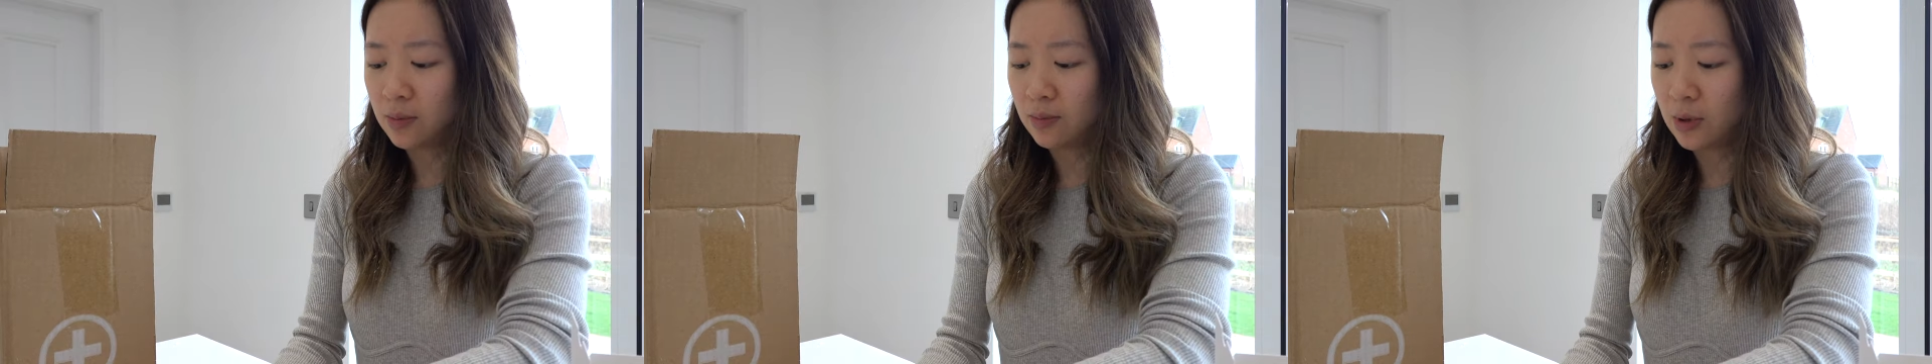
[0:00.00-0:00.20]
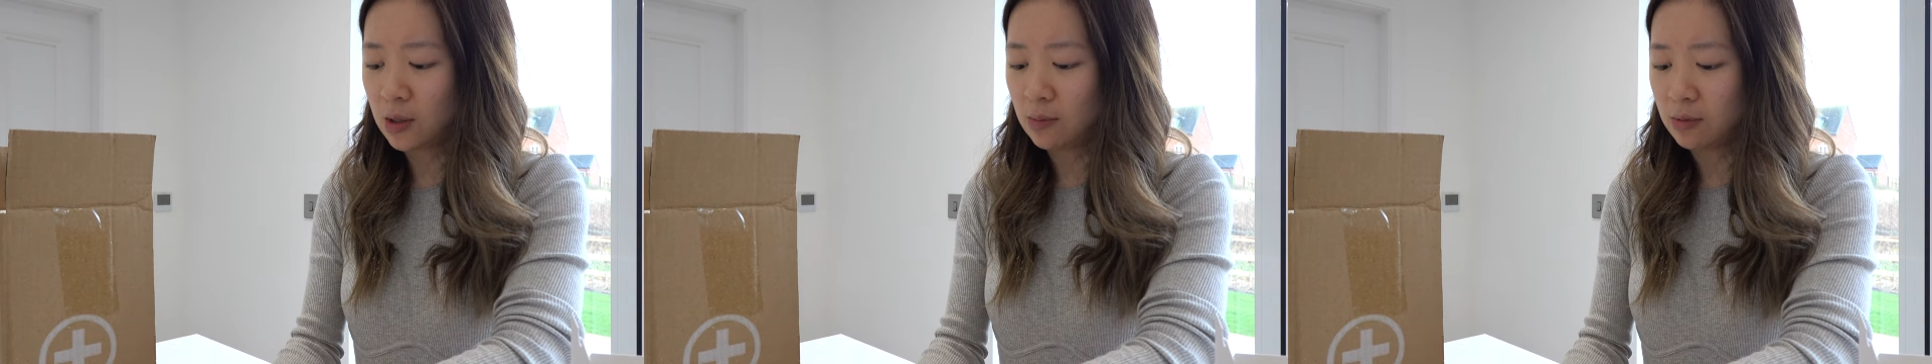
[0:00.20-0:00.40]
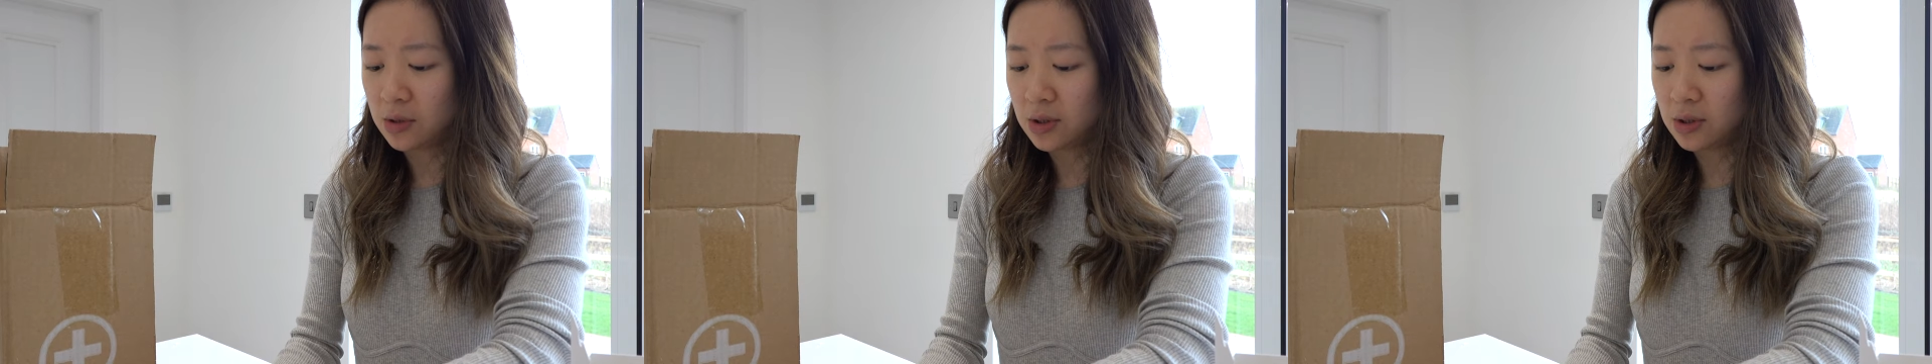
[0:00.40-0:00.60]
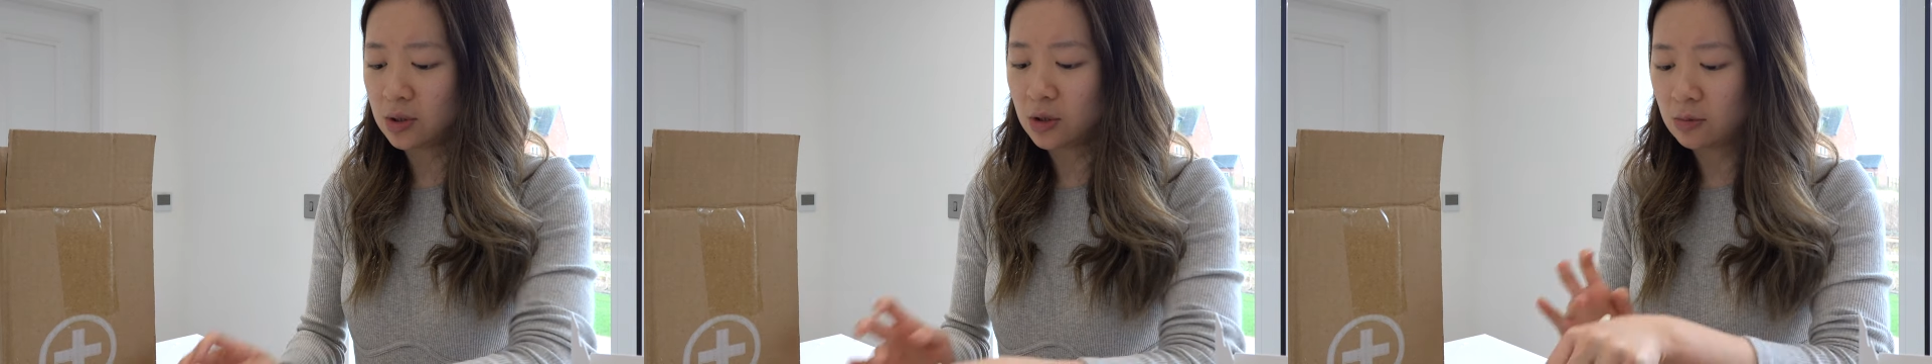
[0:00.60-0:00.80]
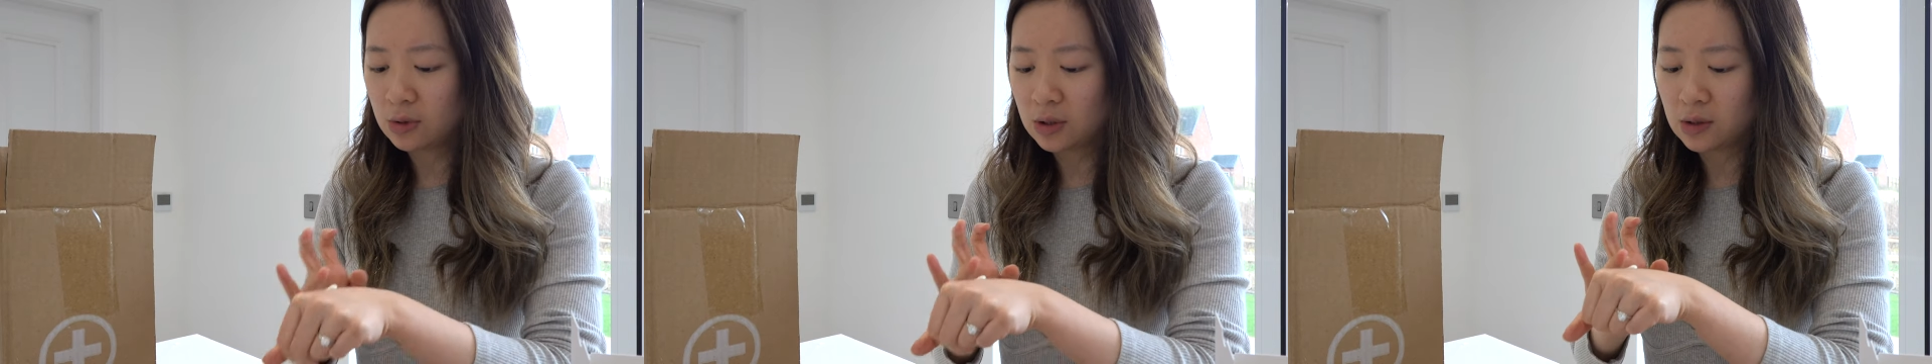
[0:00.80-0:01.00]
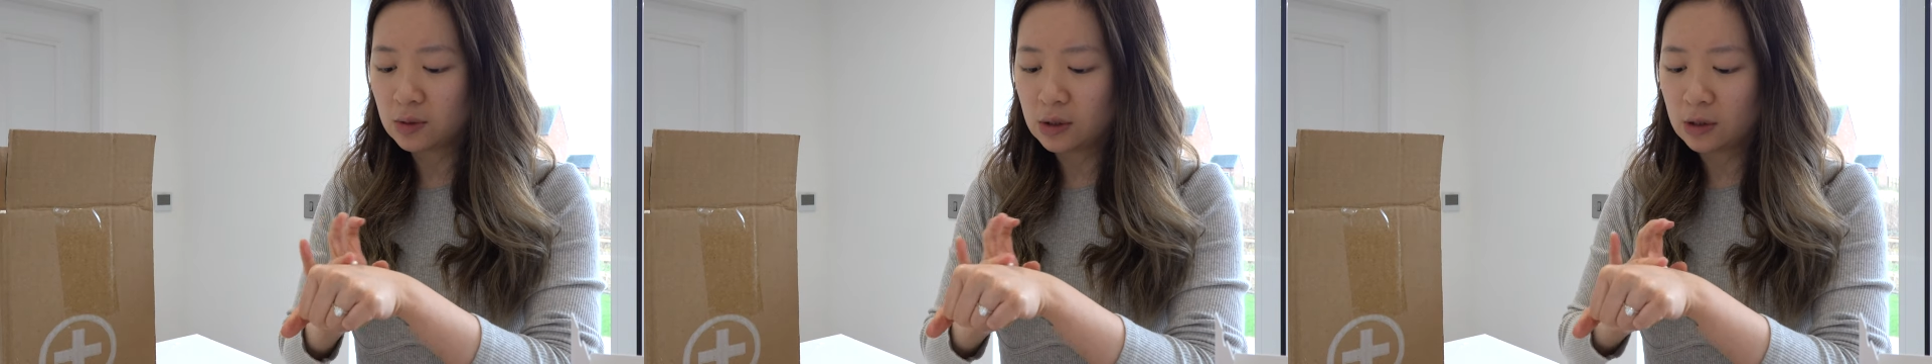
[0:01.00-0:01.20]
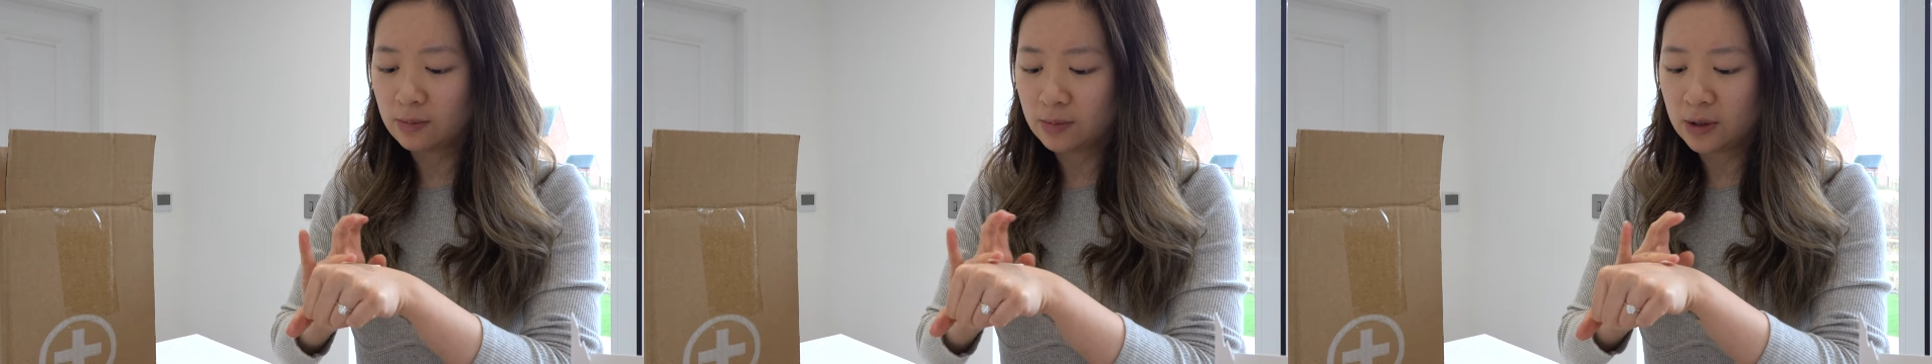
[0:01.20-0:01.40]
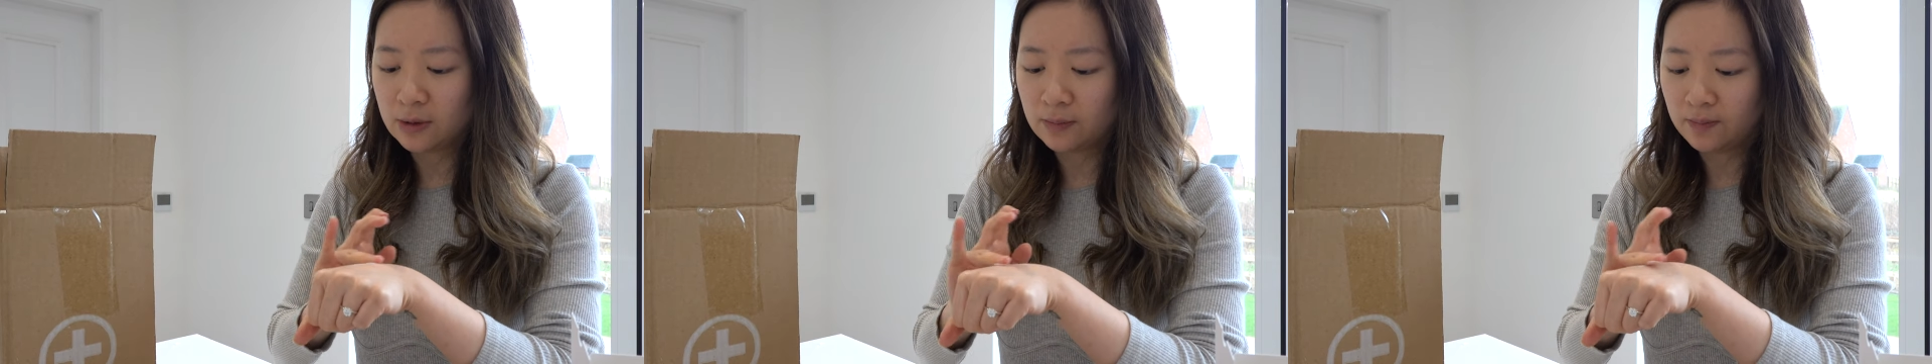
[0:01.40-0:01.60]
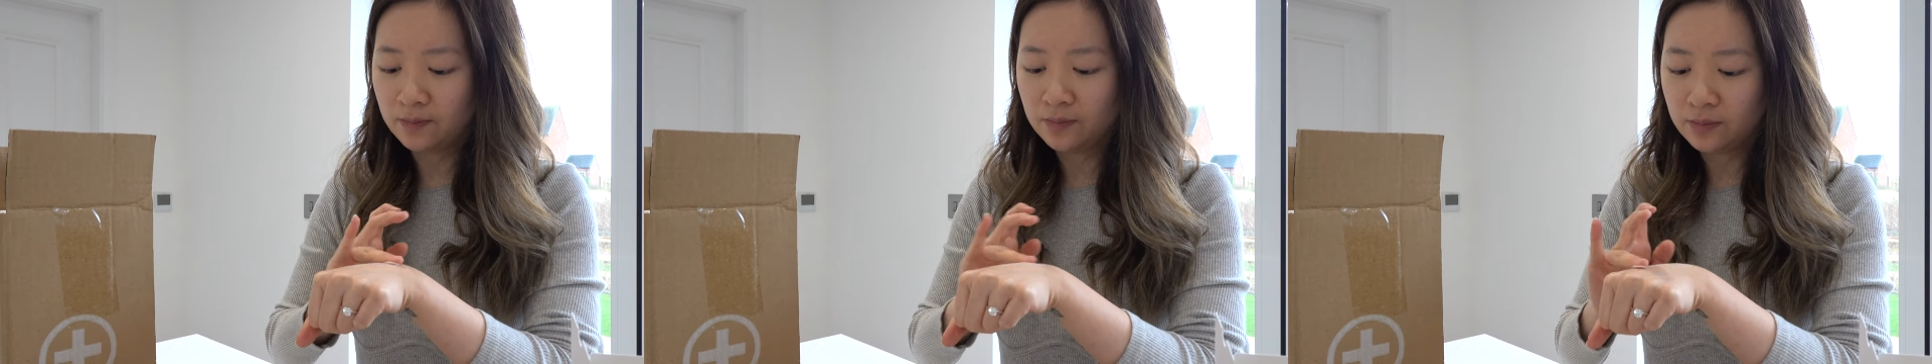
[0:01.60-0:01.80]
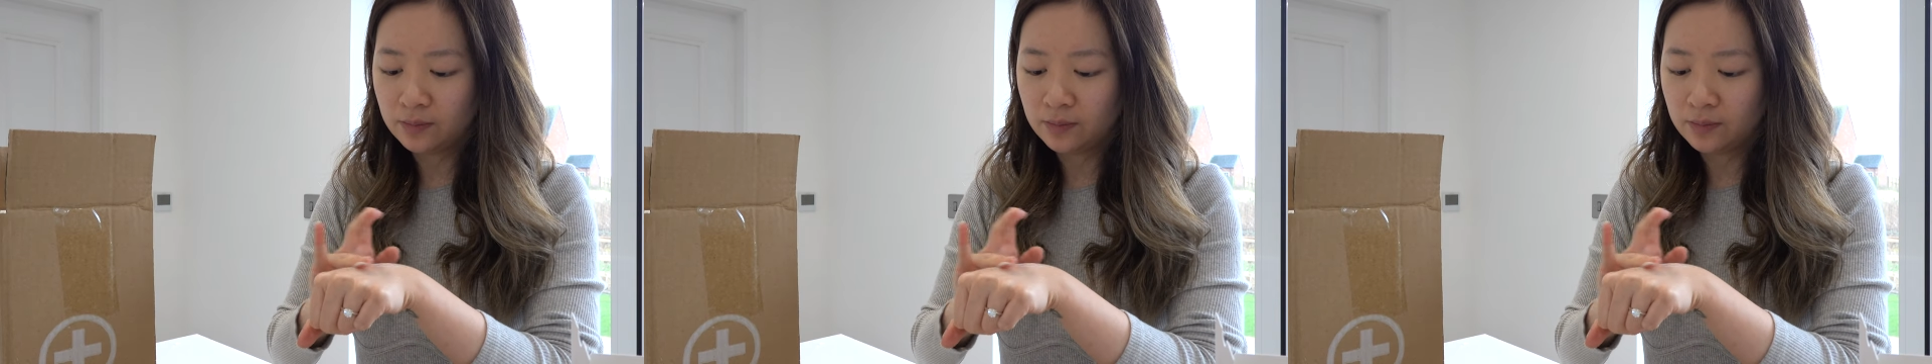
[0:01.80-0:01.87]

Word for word: Barbara's Sturm as well, but